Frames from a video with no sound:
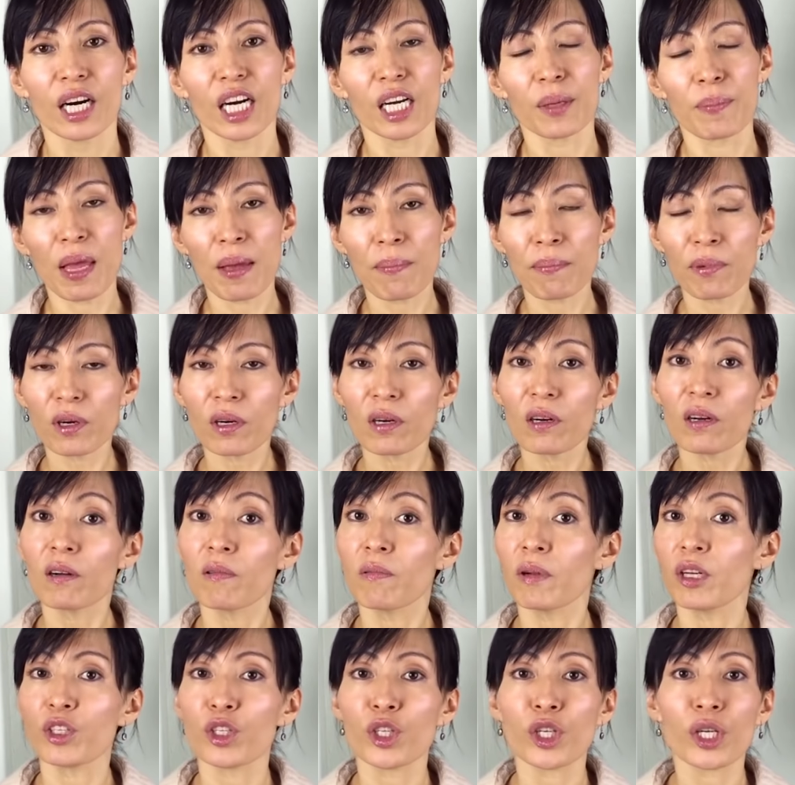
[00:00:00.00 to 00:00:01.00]
Remember
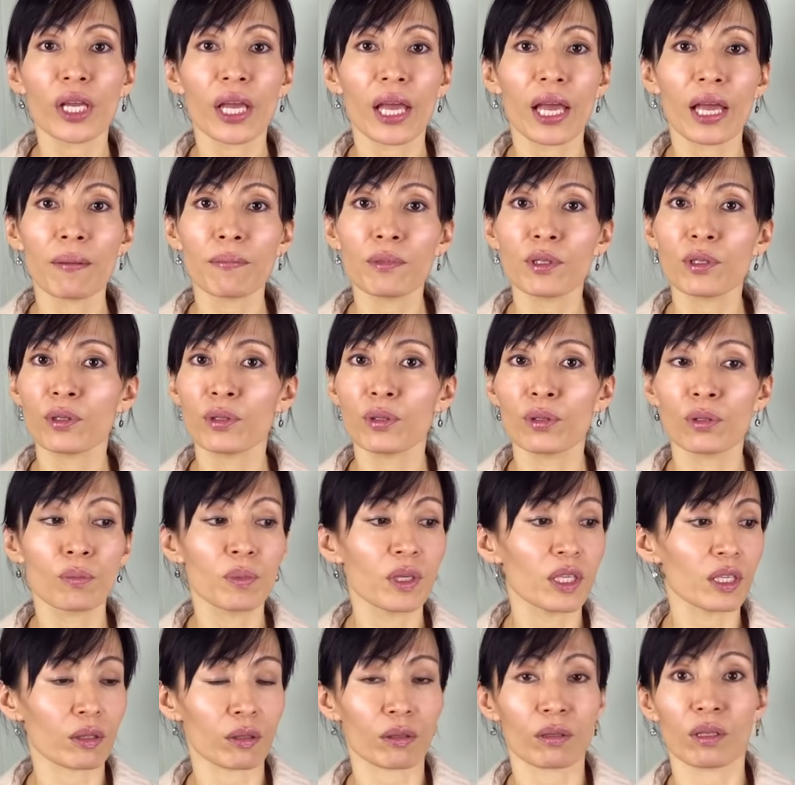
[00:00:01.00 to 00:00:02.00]
when she came to
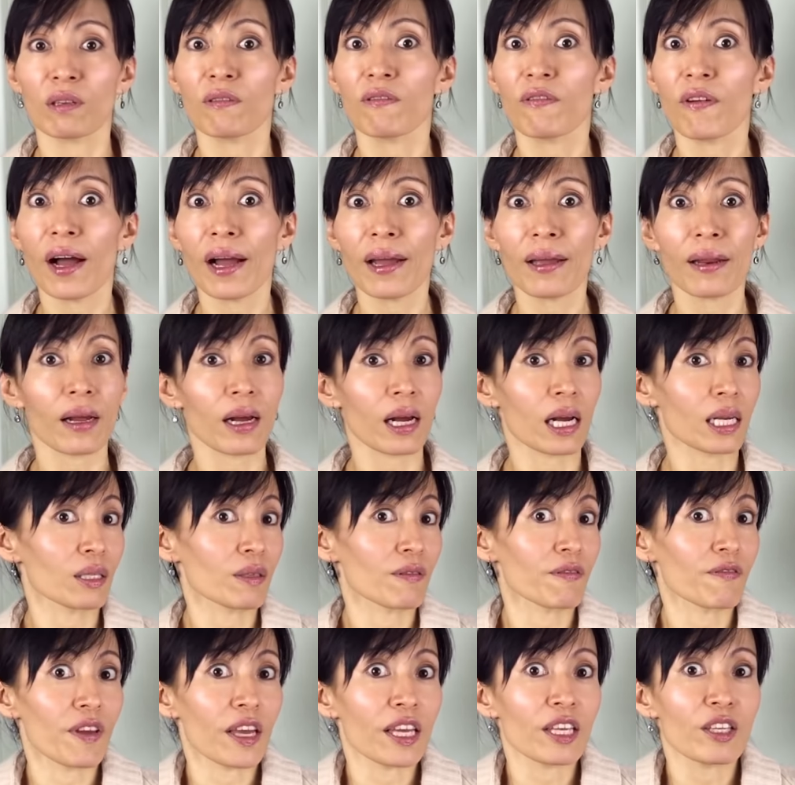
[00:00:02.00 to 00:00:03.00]
be certified as a
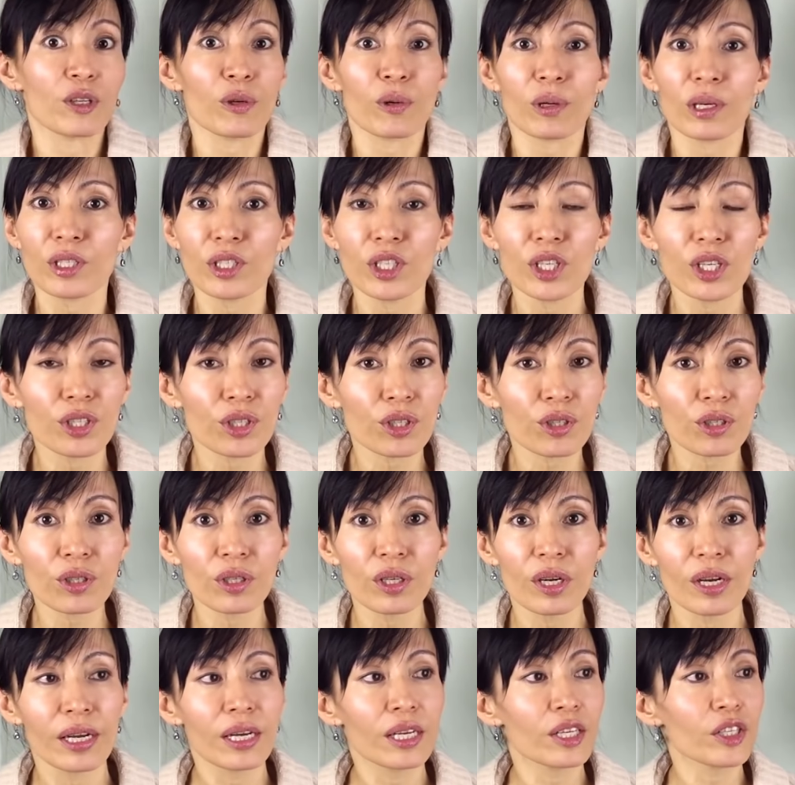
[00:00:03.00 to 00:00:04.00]
face yoga teacher?
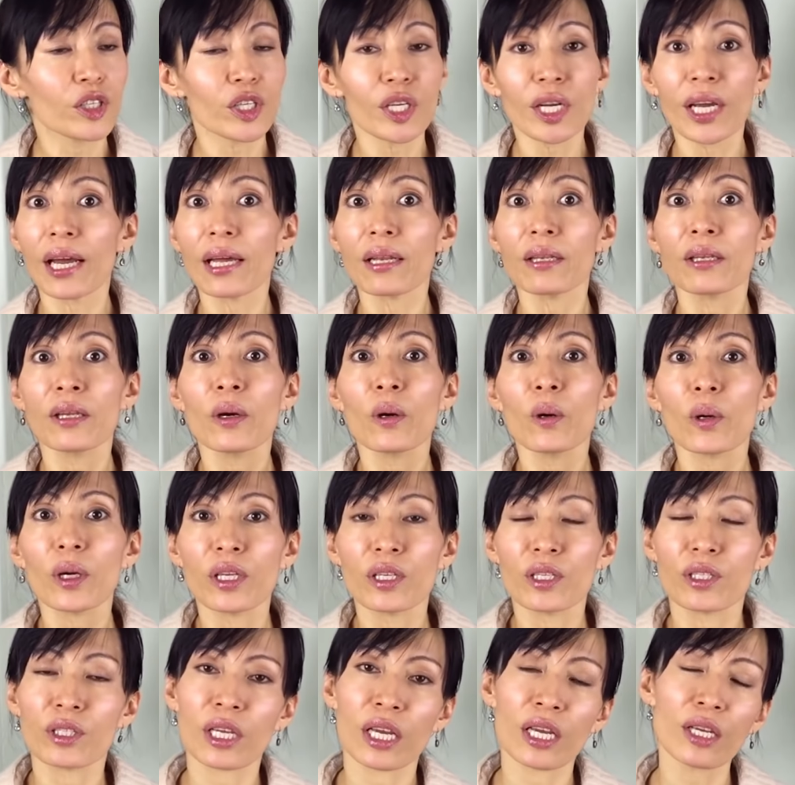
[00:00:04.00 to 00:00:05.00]
She had no
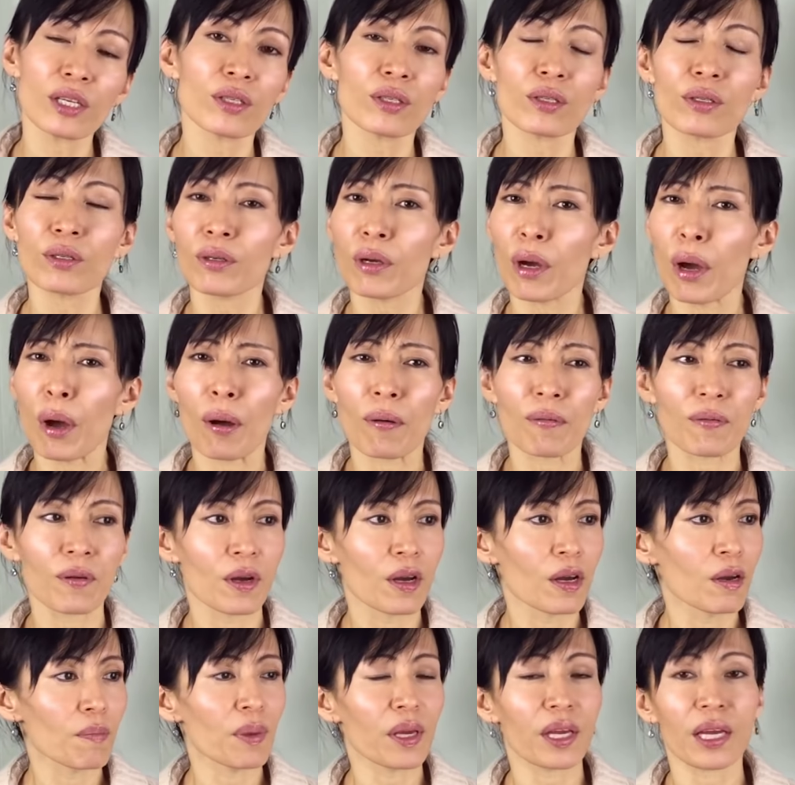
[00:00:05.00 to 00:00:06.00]
intention of
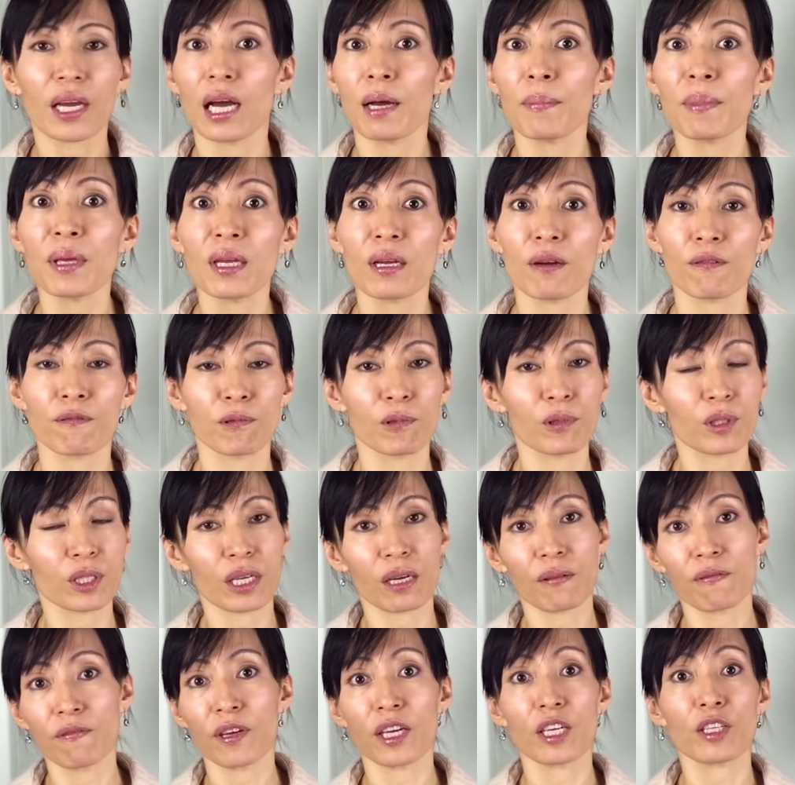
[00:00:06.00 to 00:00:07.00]
becoming a
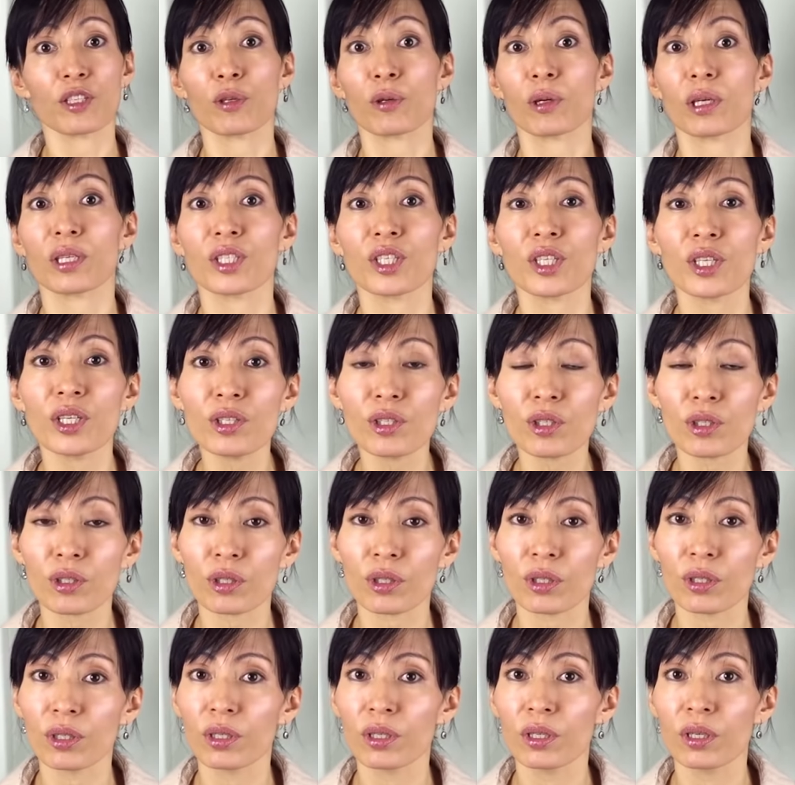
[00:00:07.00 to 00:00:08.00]
full-time face yoga
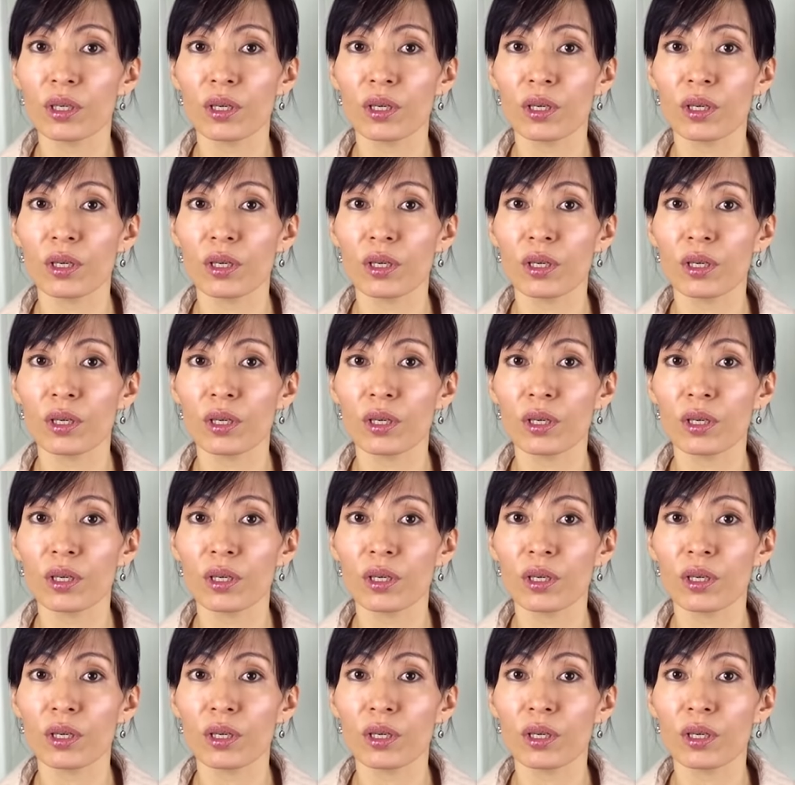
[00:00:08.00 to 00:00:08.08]
teacher,